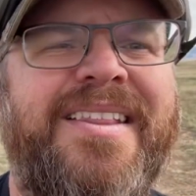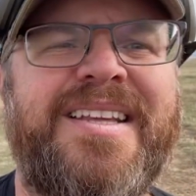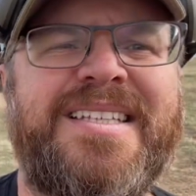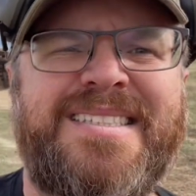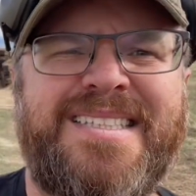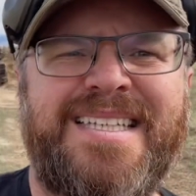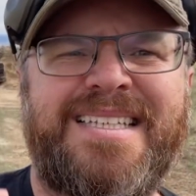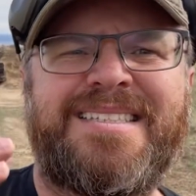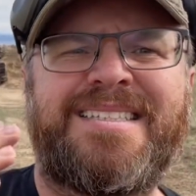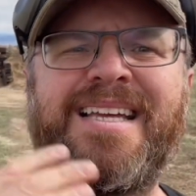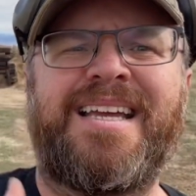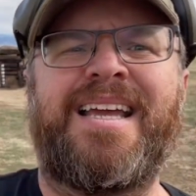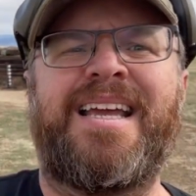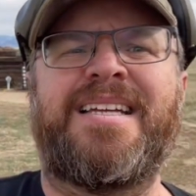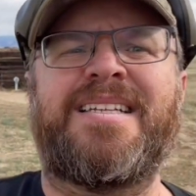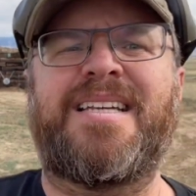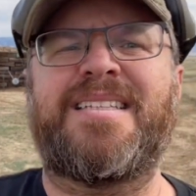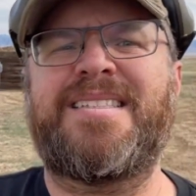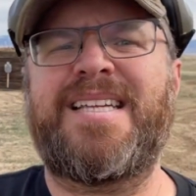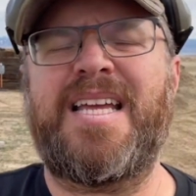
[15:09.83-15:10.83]
this
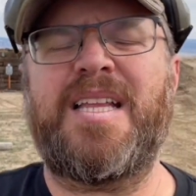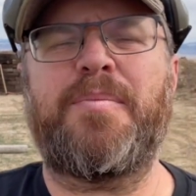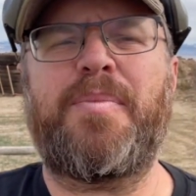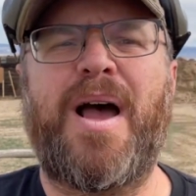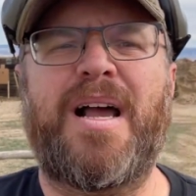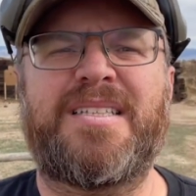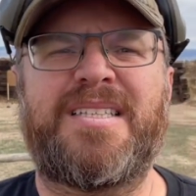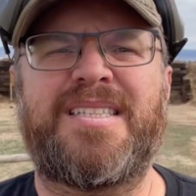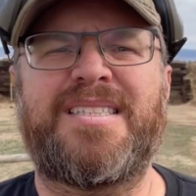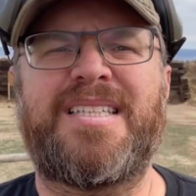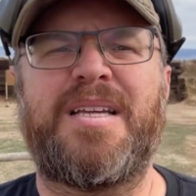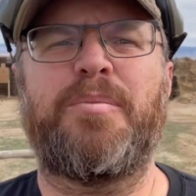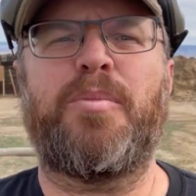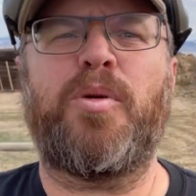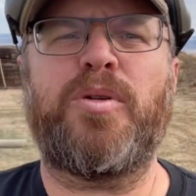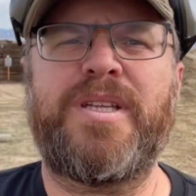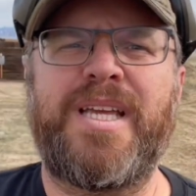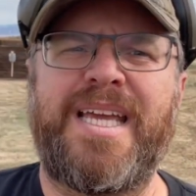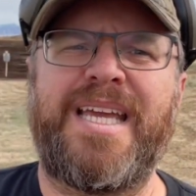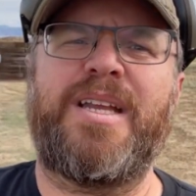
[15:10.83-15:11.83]
does say in the box
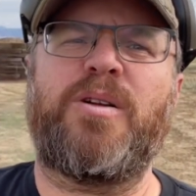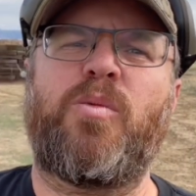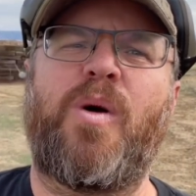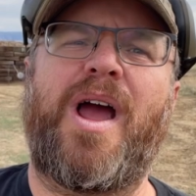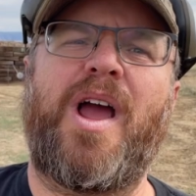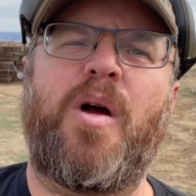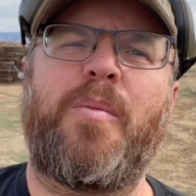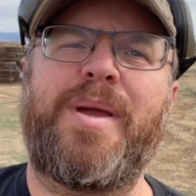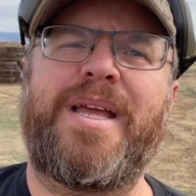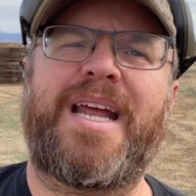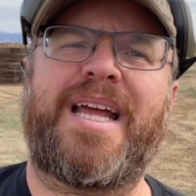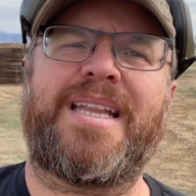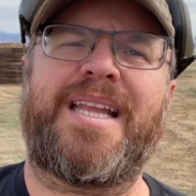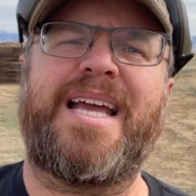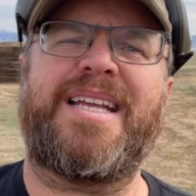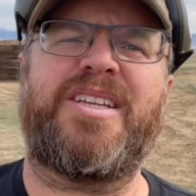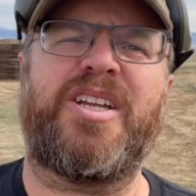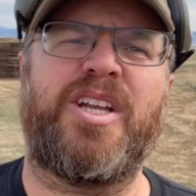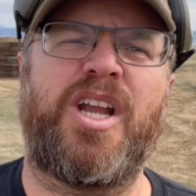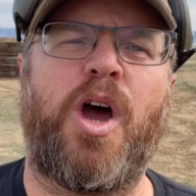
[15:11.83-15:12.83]
assembled in Wyoming. I'd
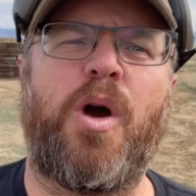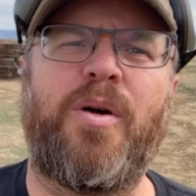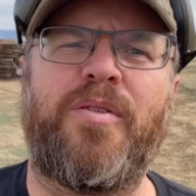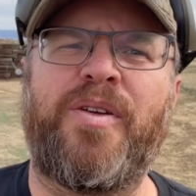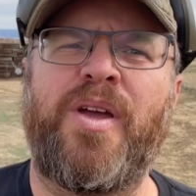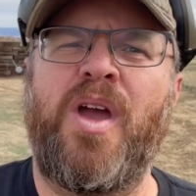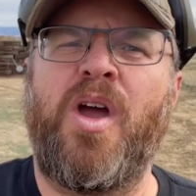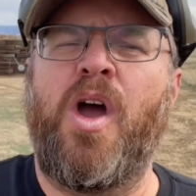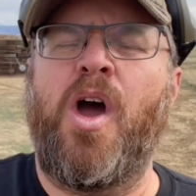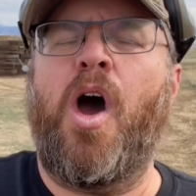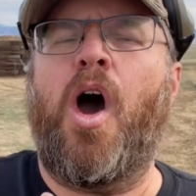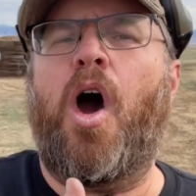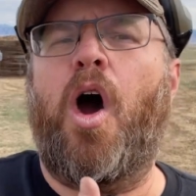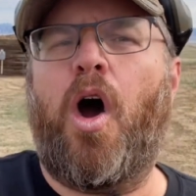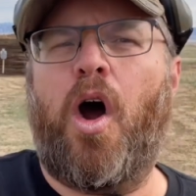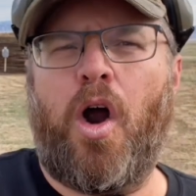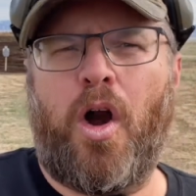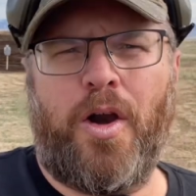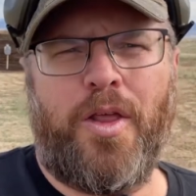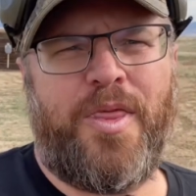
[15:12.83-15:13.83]
like to know if,
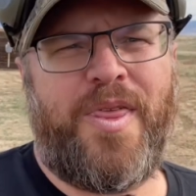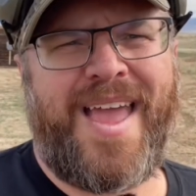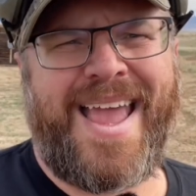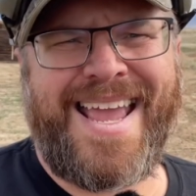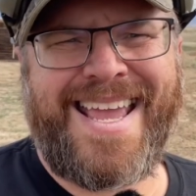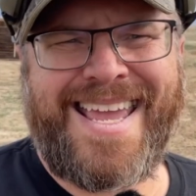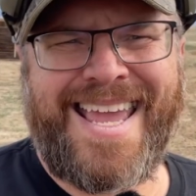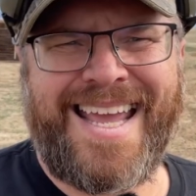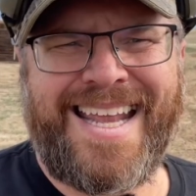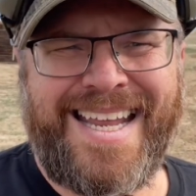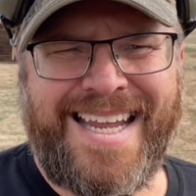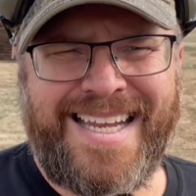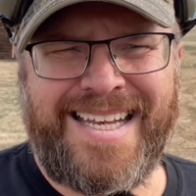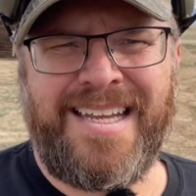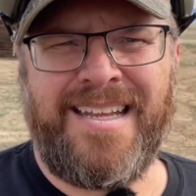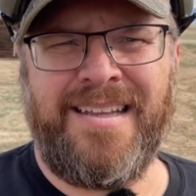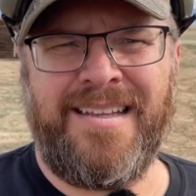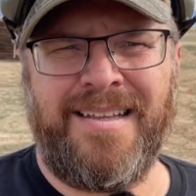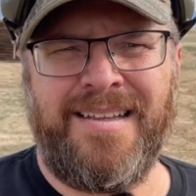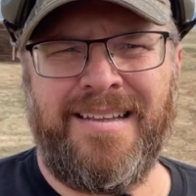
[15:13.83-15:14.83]
are they
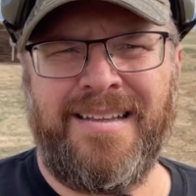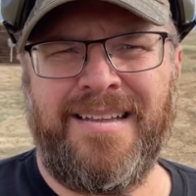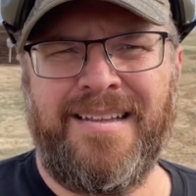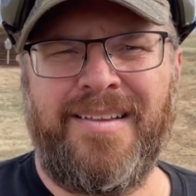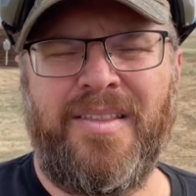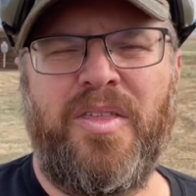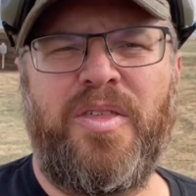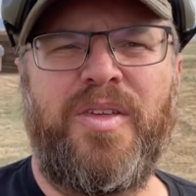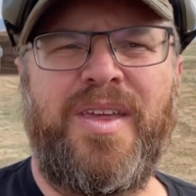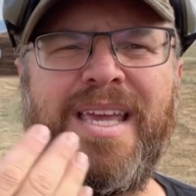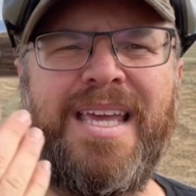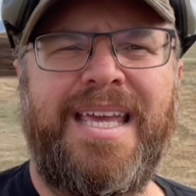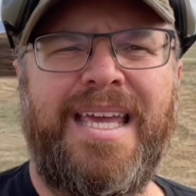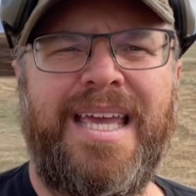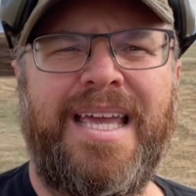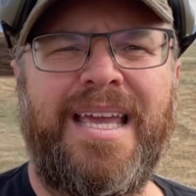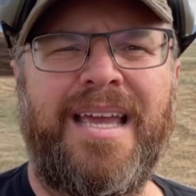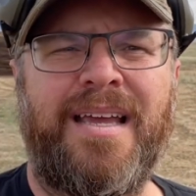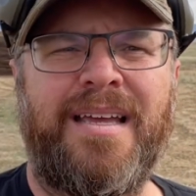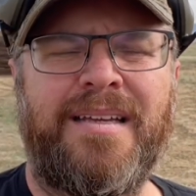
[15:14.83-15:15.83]
getting
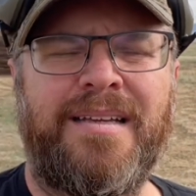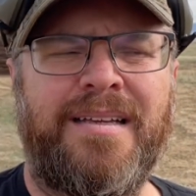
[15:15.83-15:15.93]
the